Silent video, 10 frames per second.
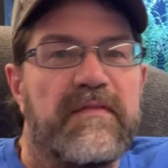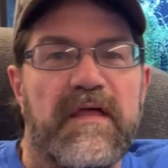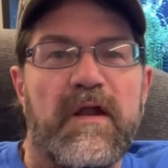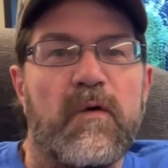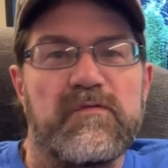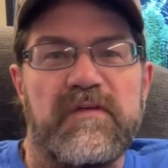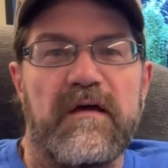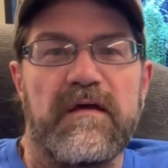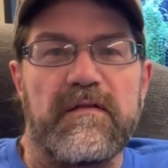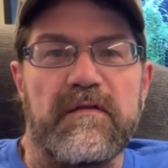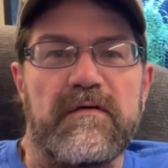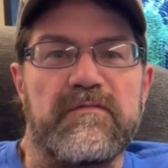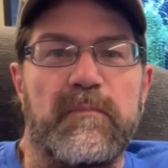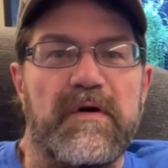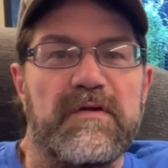they don't tell you this,
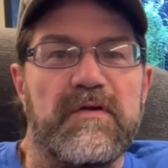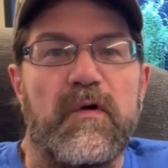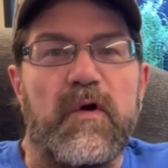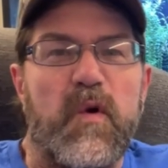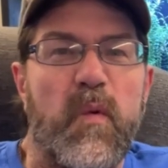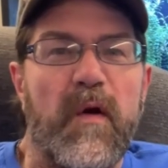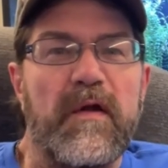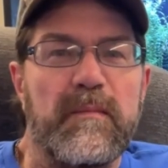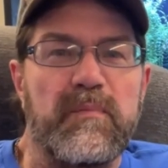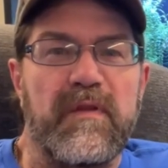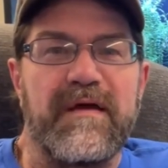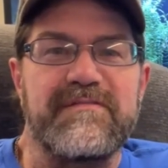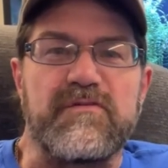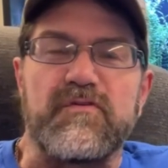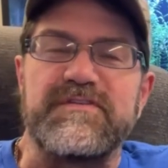but your aquarium
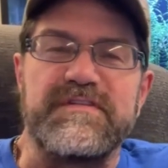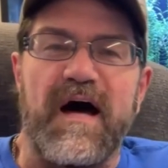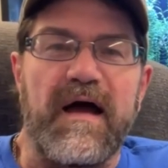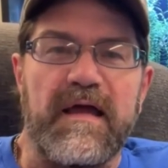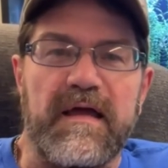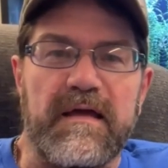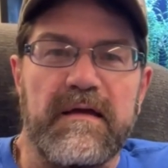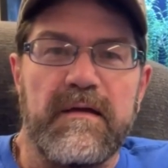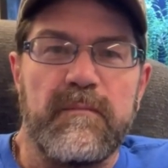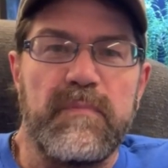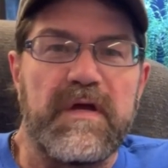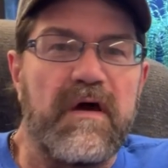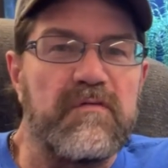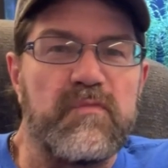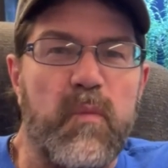plants are dying
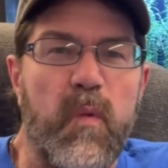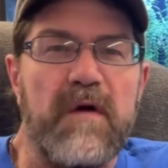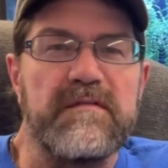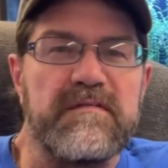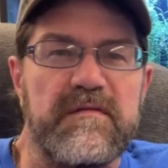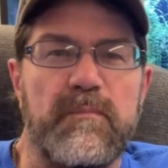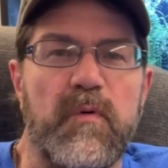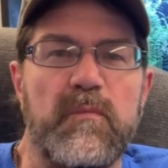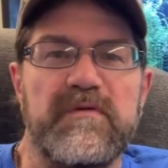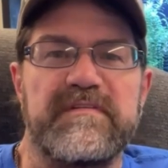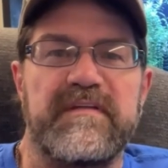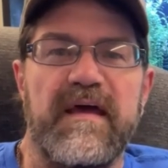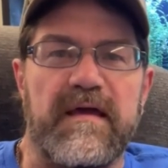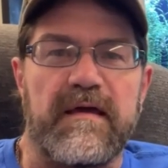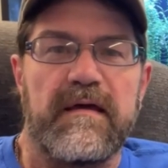because one simple
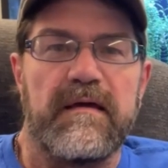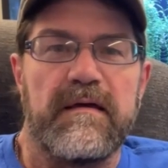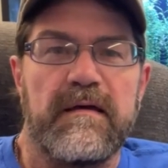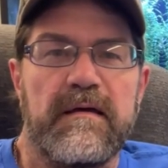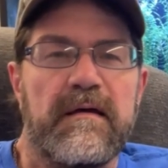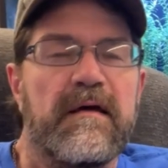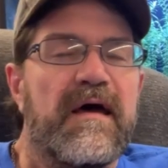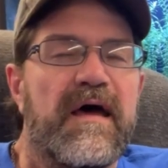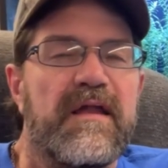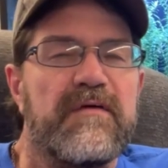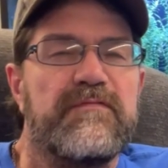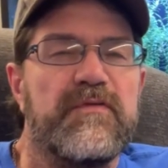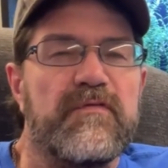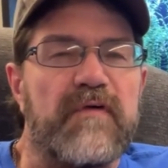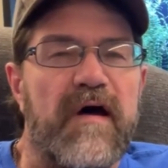mistake. And if
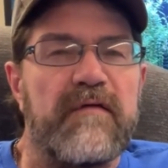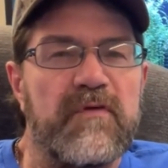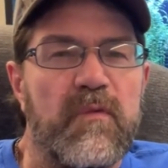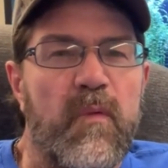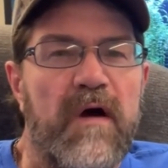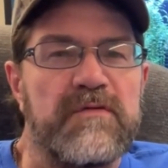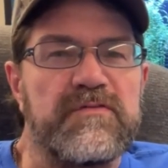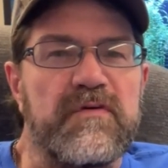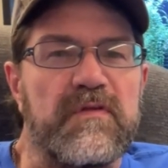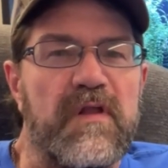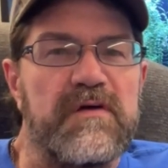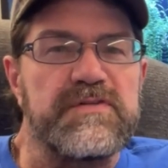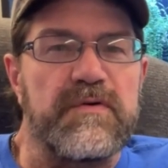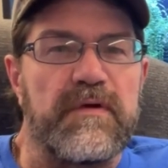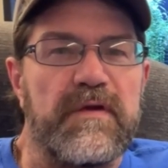you've ever watched your lush
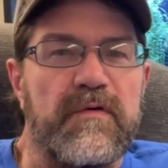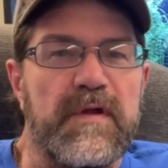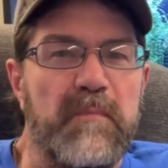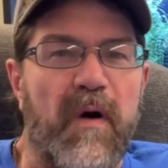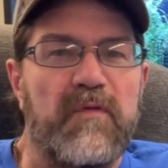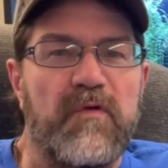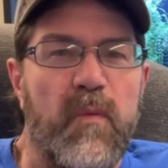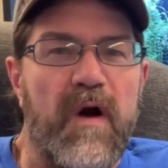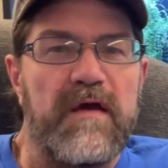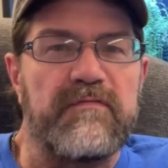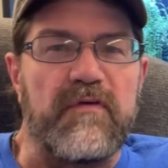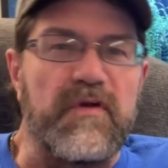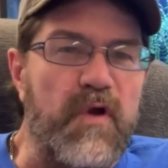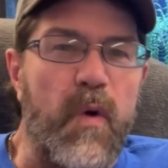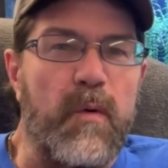greenery melt away for
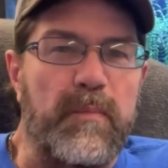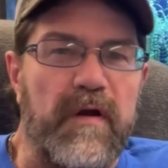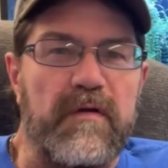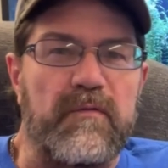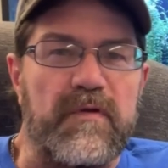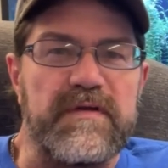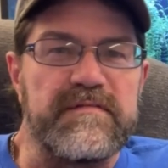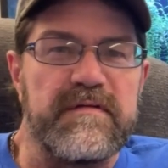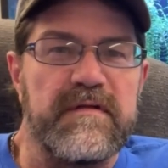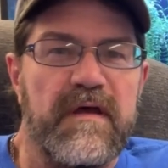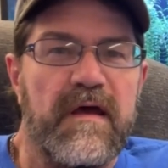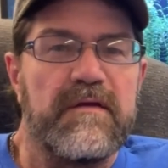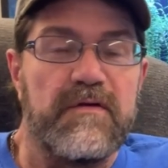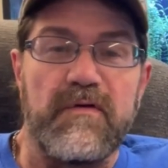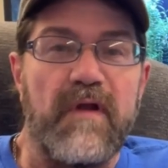no apparent reason,
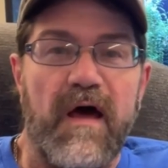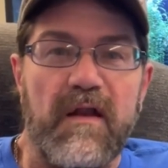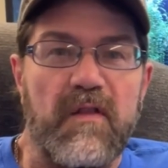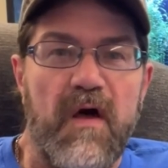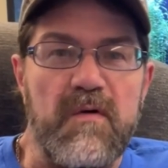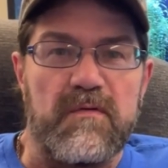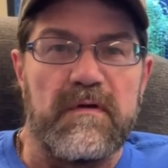you're not alone.